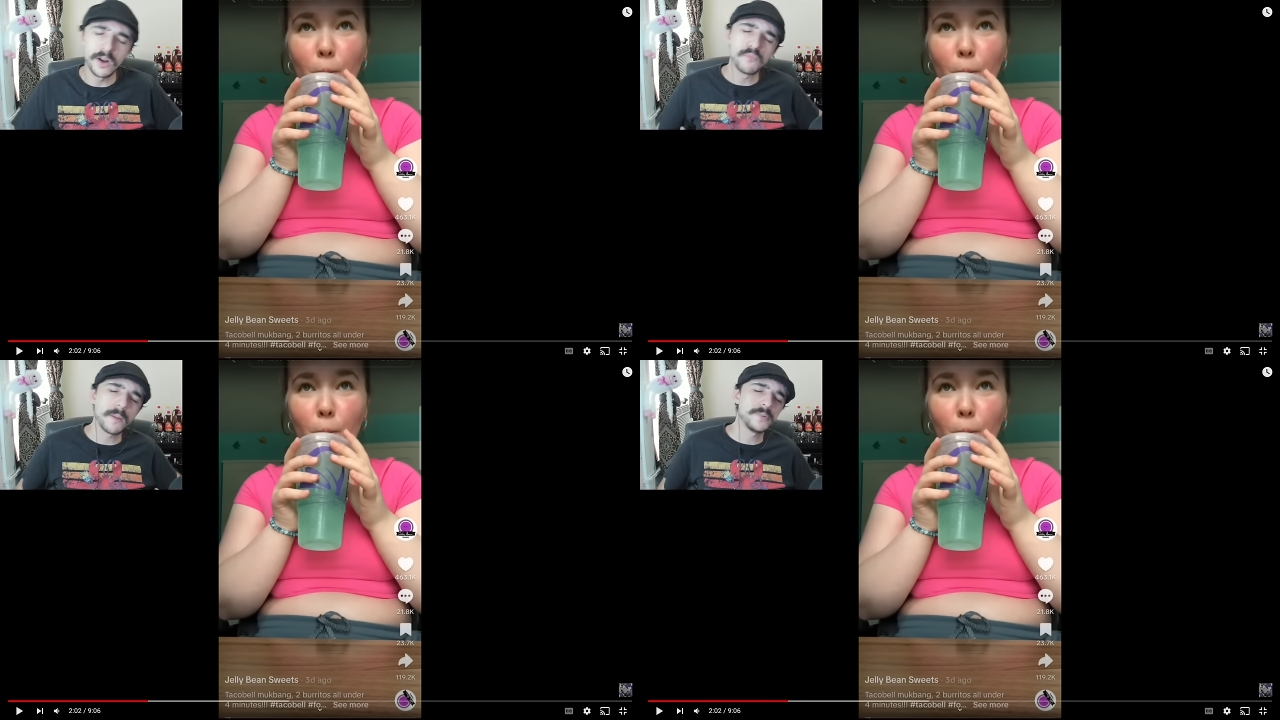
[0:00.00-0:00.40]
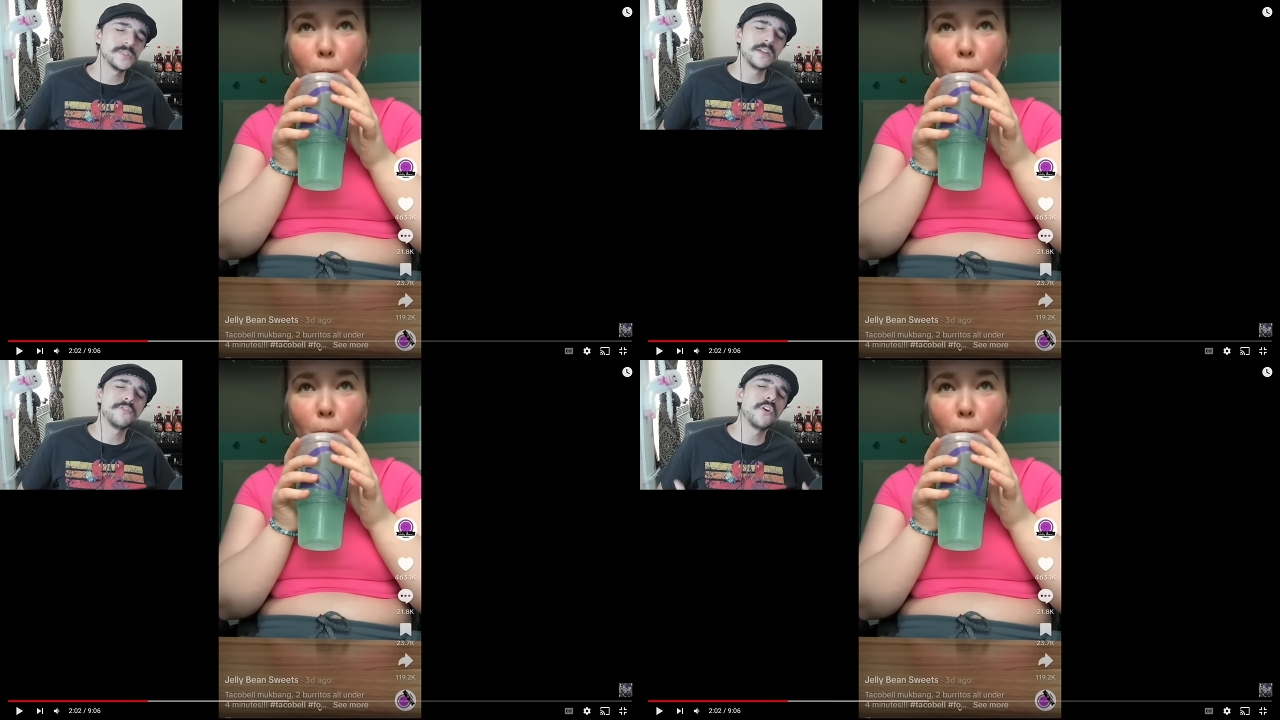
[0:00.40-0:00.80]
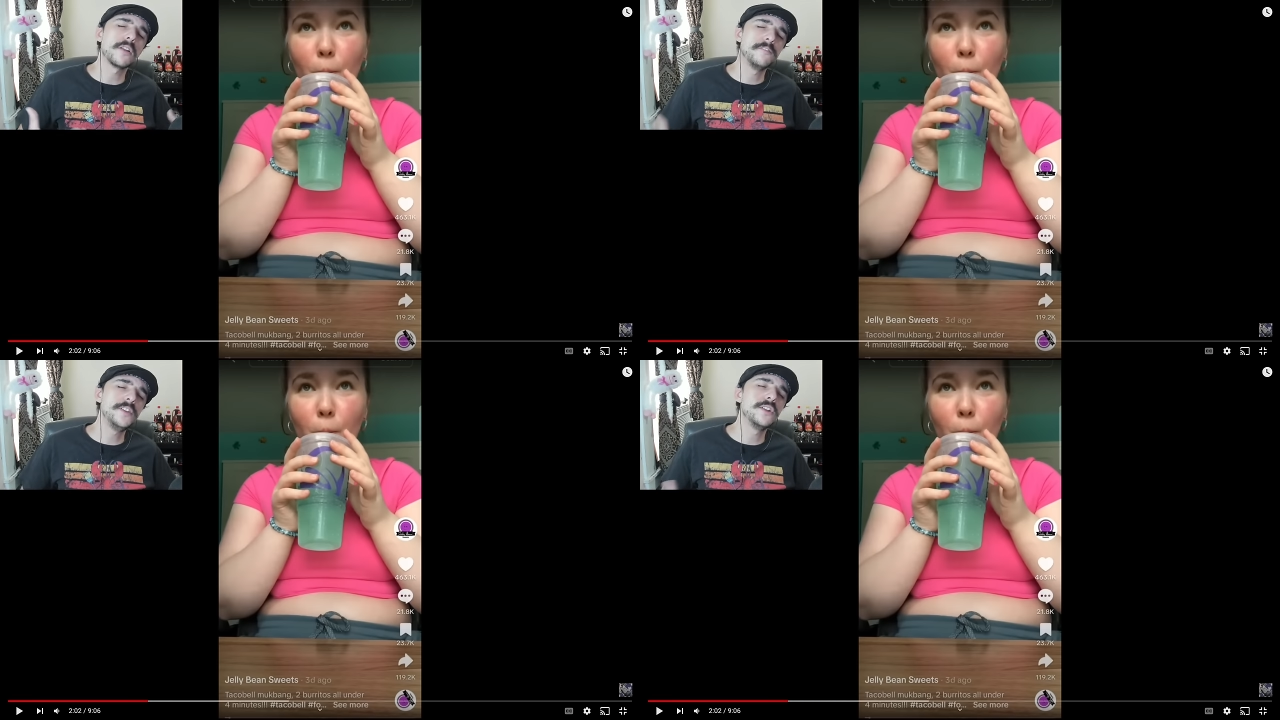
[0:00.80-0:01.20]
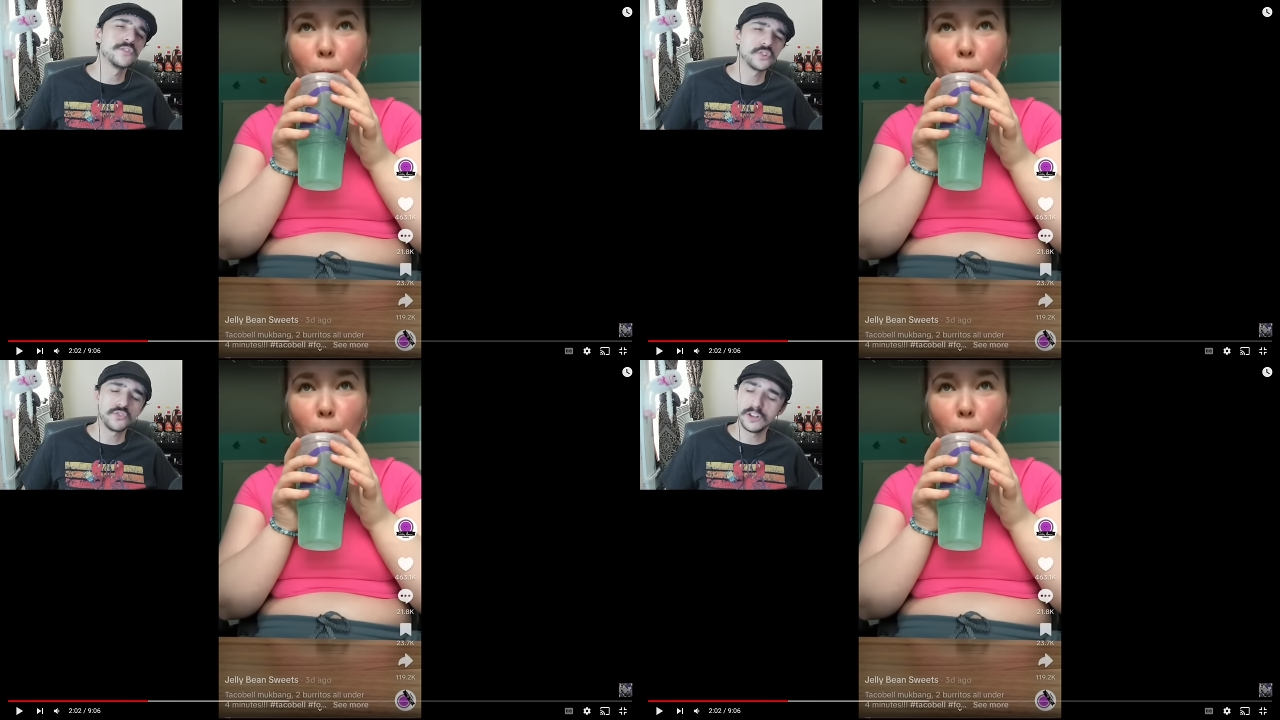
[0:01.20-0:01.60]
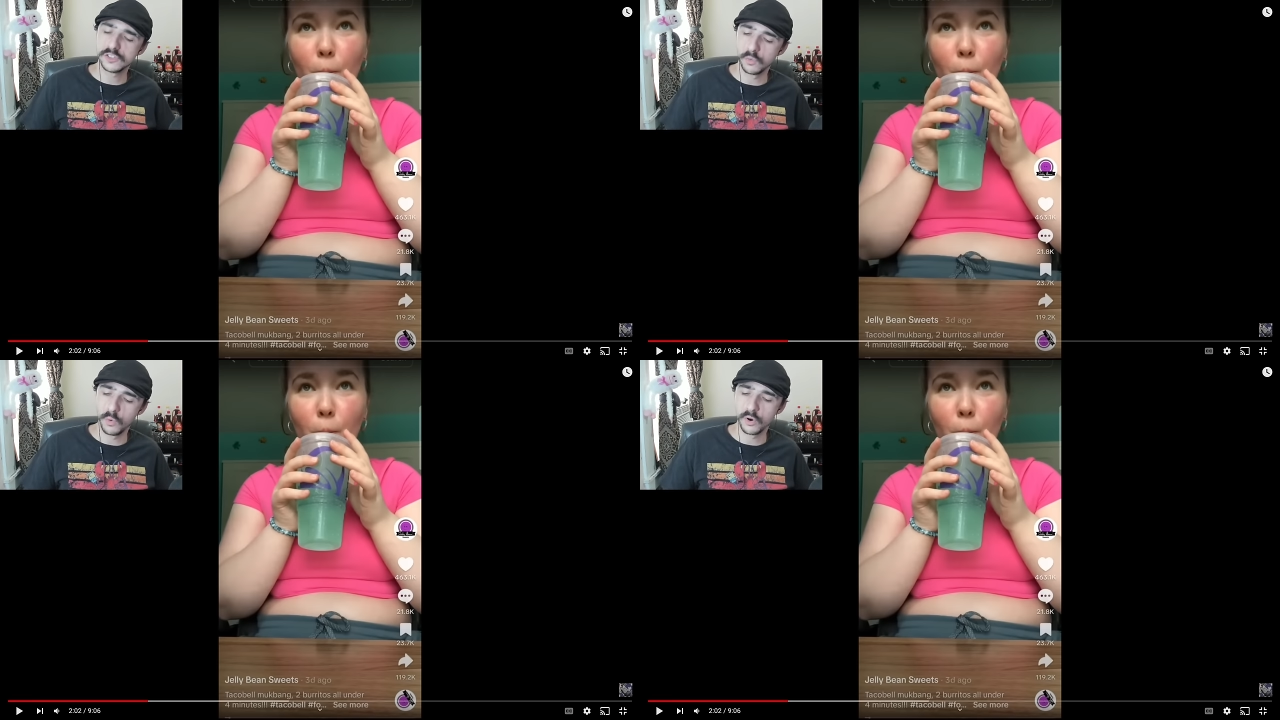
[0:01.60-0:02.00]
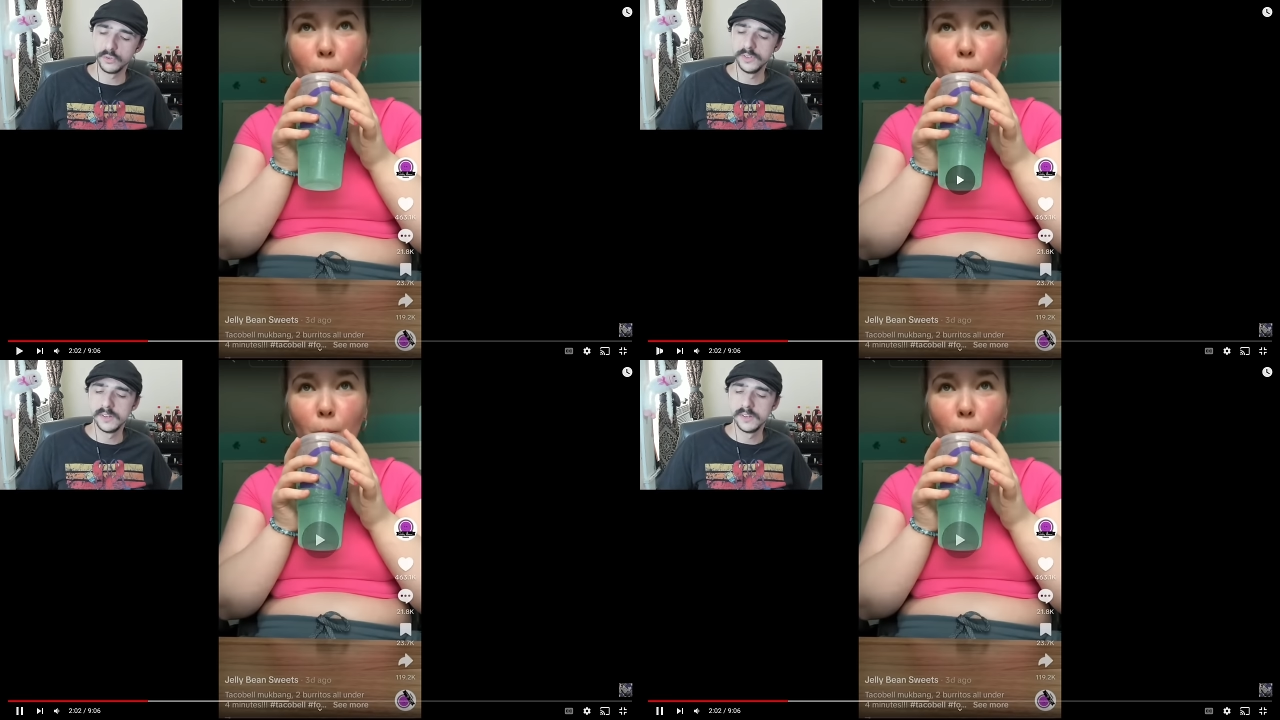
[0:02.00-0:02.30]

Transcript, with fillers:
Speaker 1: I'm representing for all the feeders across the world.